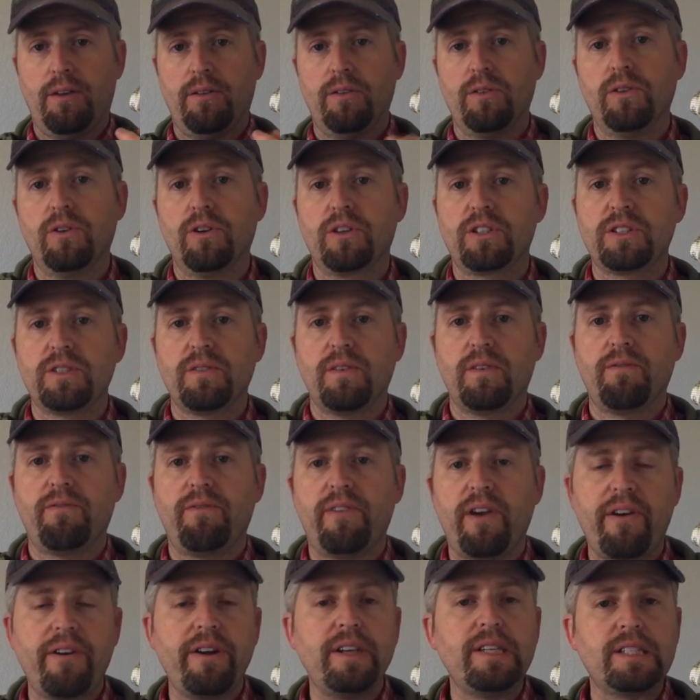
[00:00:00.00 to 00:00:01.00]
looks
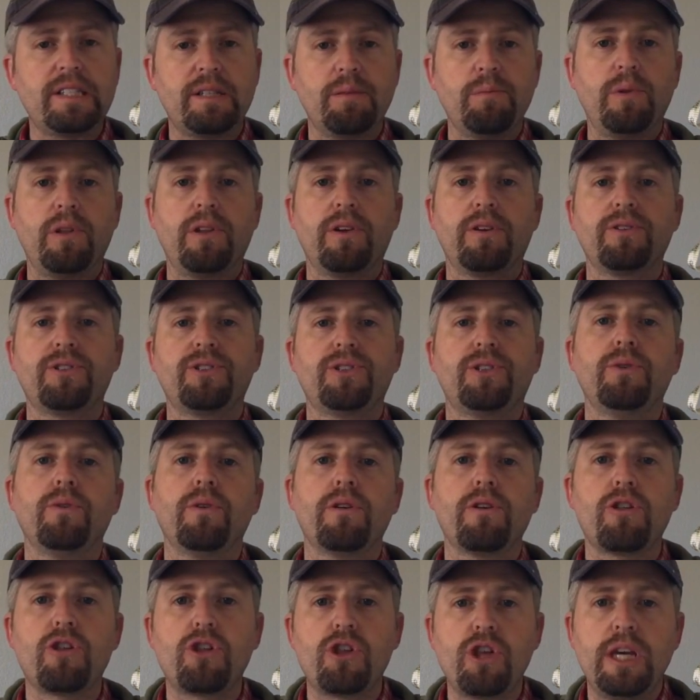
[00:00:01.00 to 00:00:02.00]
very similar
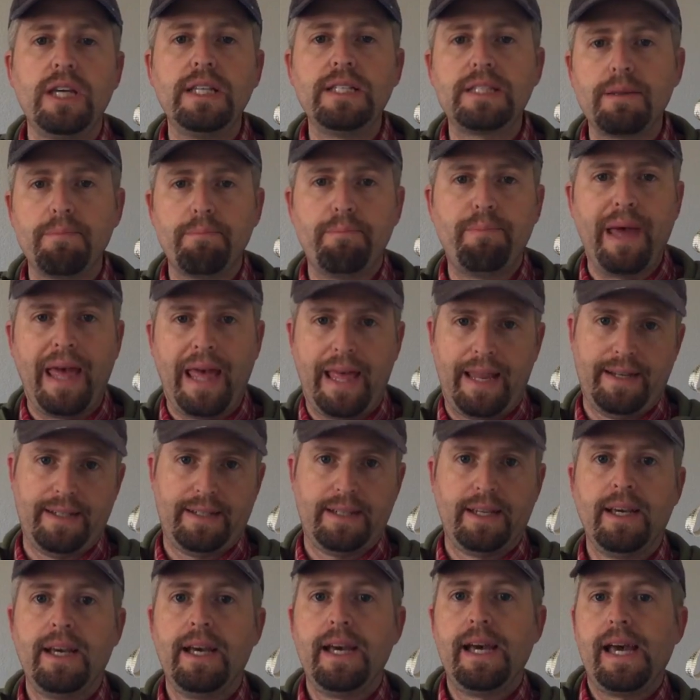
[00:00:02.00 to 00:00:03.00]
to a sheet
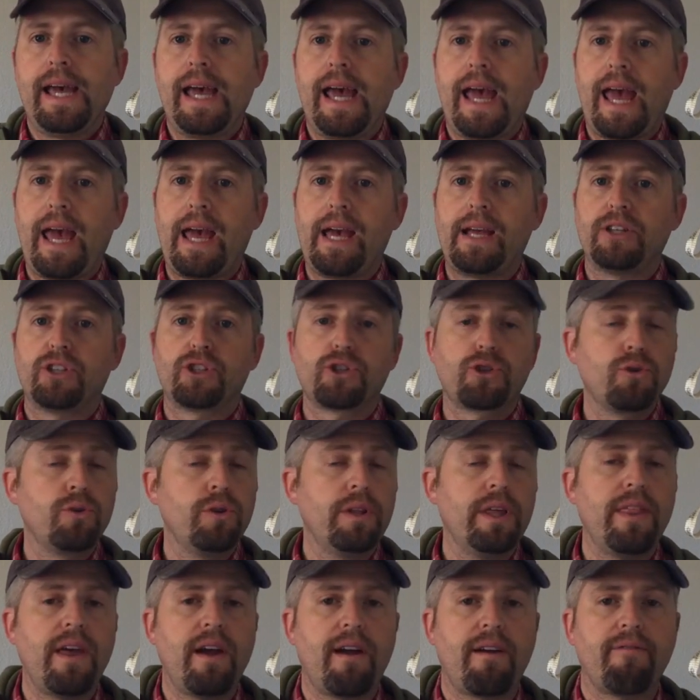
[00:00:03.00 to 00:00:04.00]
bend, and
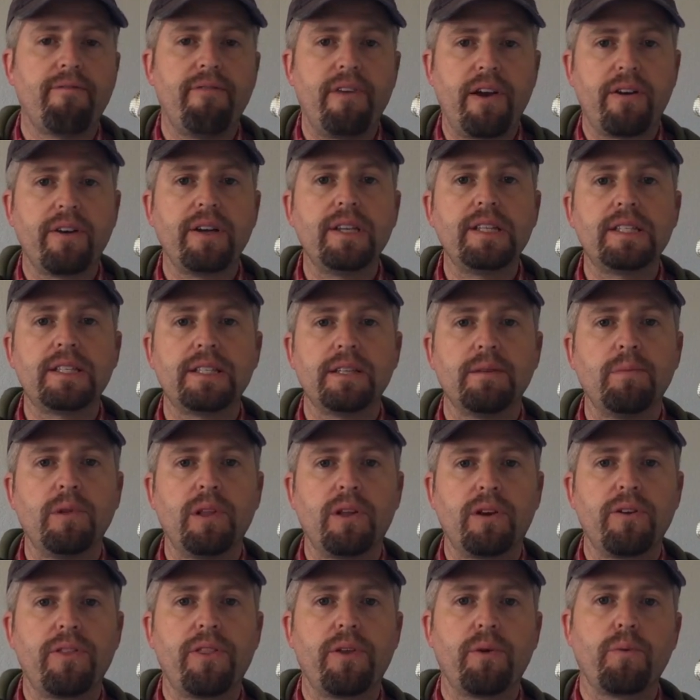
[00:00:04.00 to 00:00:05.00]
truly they are very
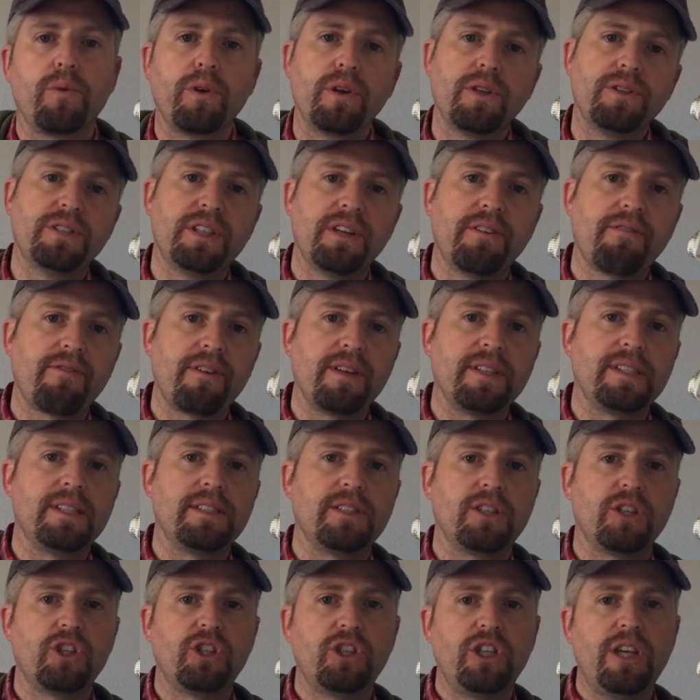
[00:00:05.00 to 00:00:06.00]
similar. The real difference
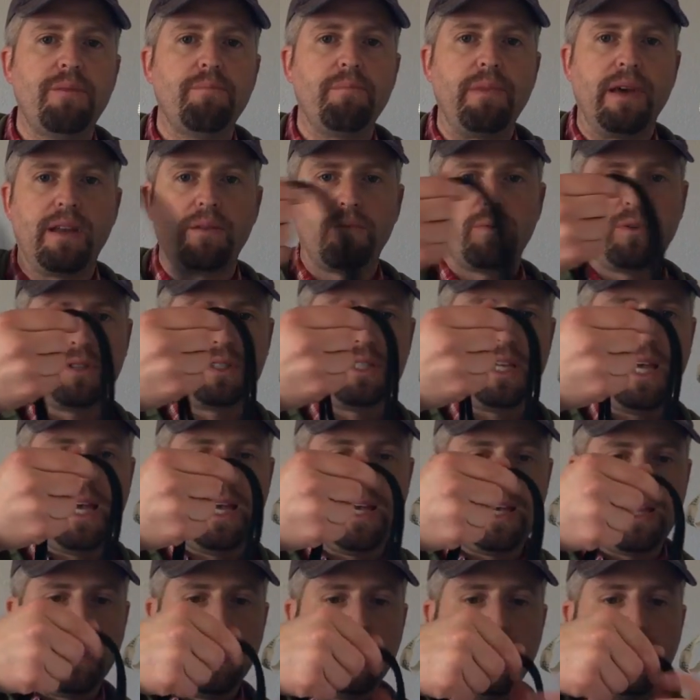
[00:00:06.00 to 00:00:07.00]
is a sheet bend will
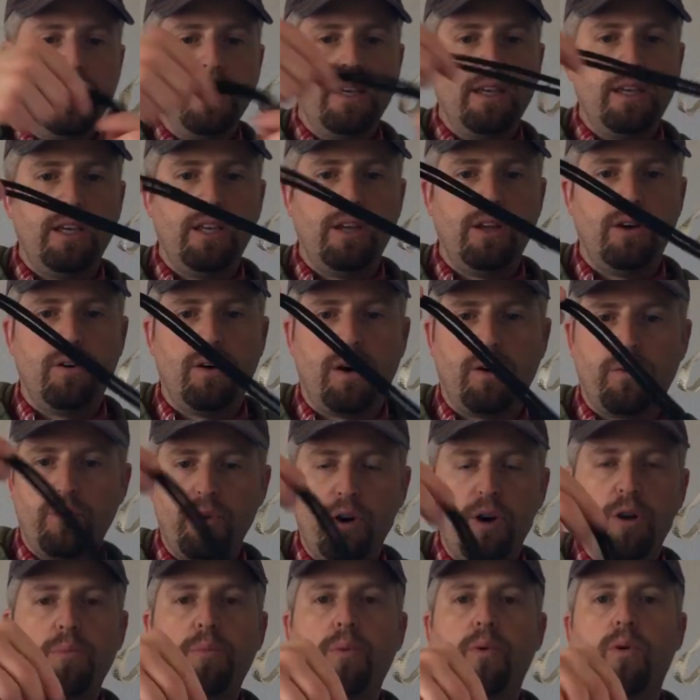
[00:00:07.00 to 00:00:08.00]
take, you know, a
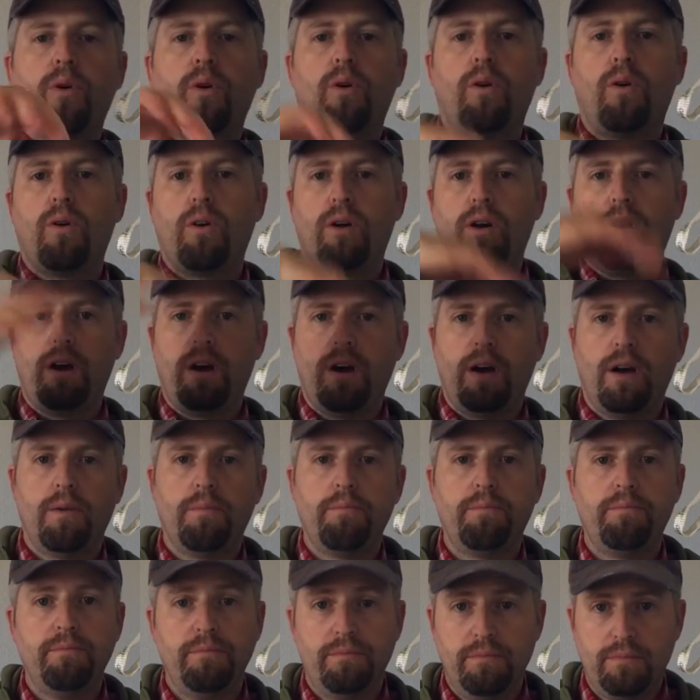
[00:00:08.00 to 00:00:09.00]
rope or
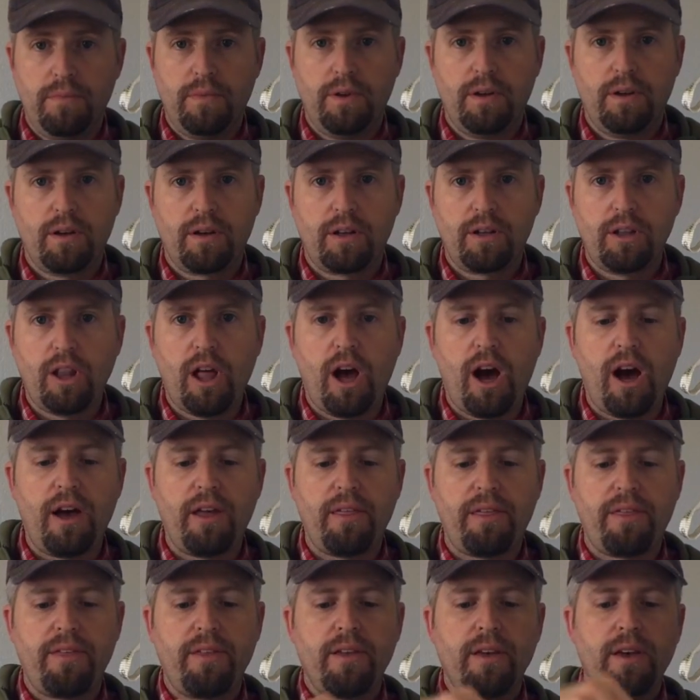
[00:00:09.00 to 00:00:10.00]
a
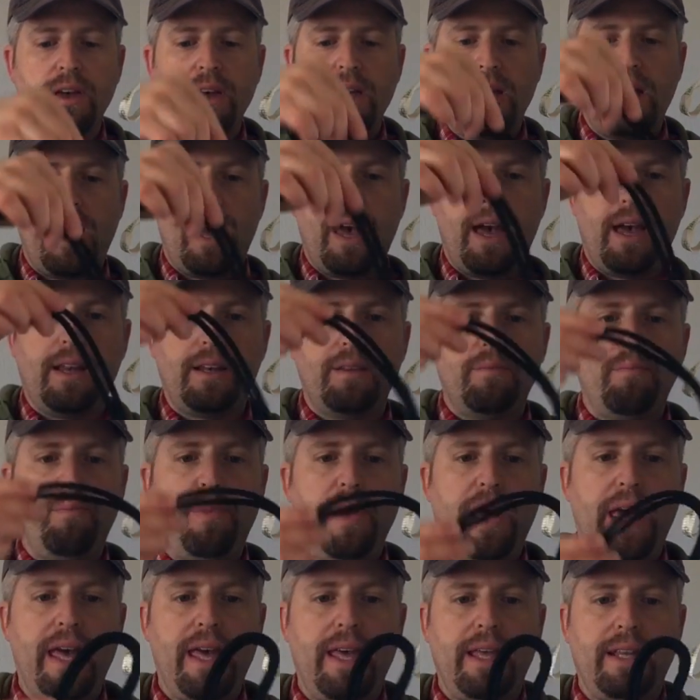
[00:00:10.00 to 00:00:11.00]
cloth and
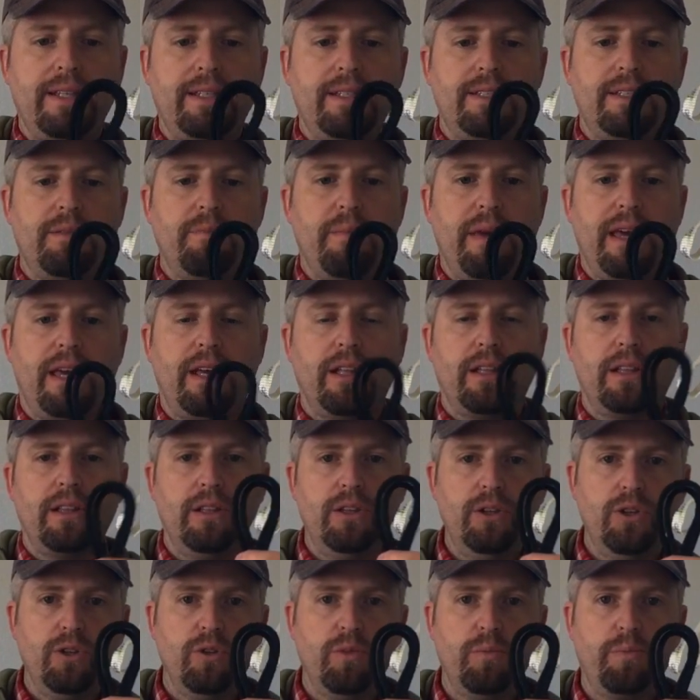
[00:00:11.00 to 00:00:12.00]
bend to make a
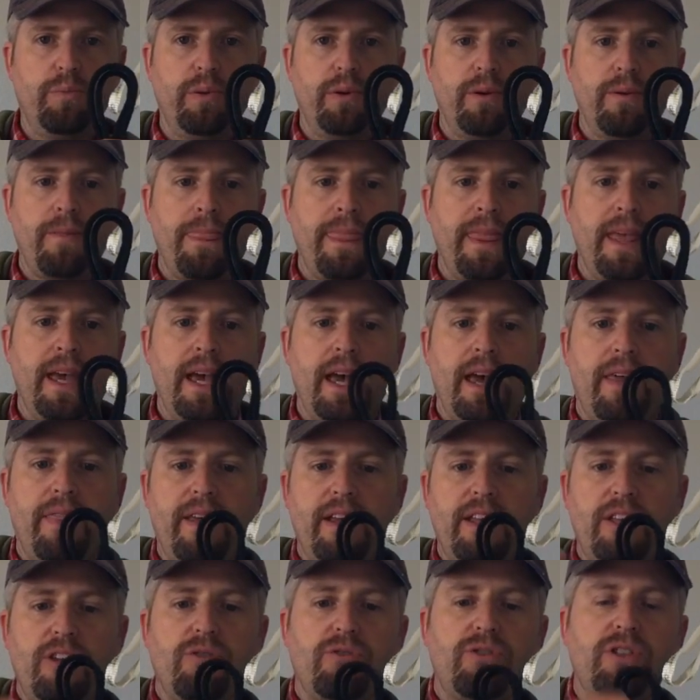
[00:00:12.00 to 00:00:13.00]
loop,
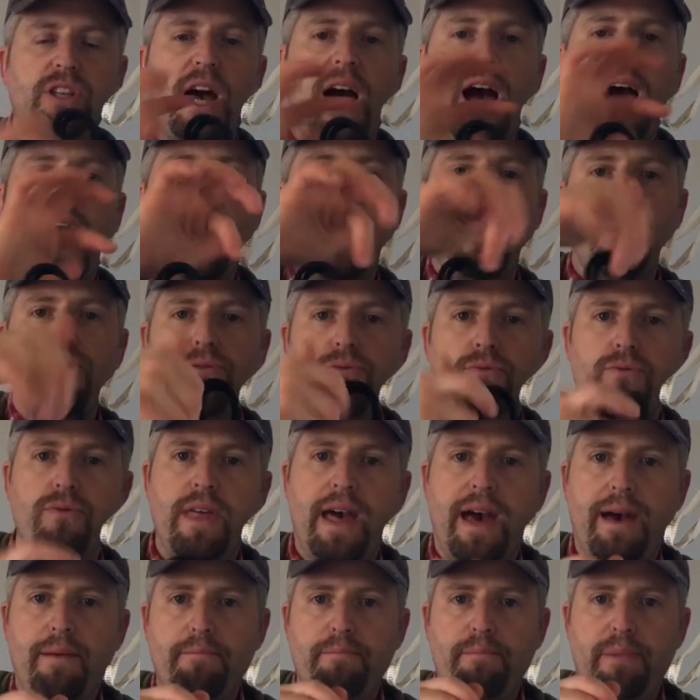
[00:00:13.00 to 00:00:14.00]
and then you tie through
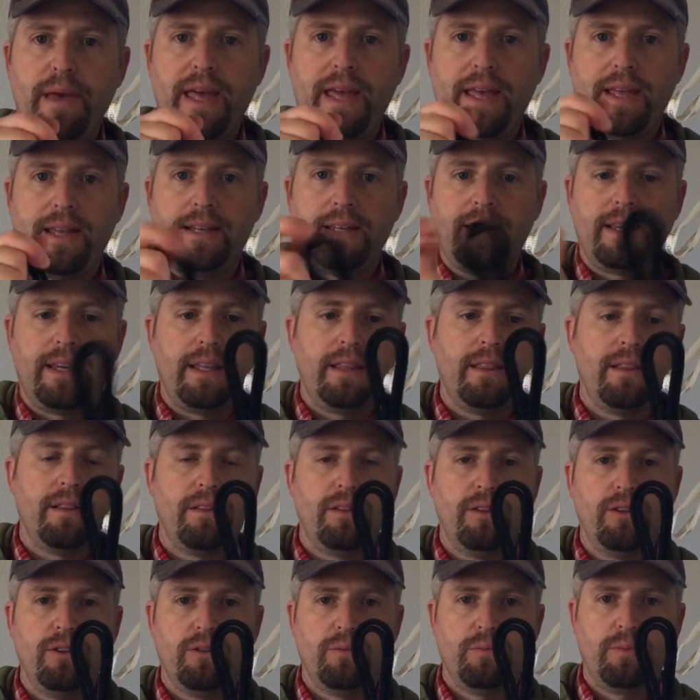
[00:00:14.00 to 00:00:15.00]
that bend in
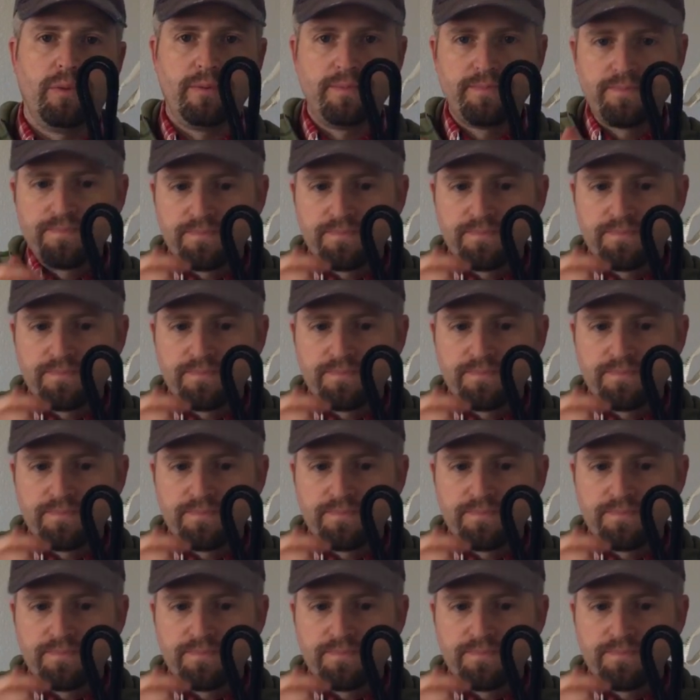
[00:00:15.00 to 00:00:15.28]
the loop.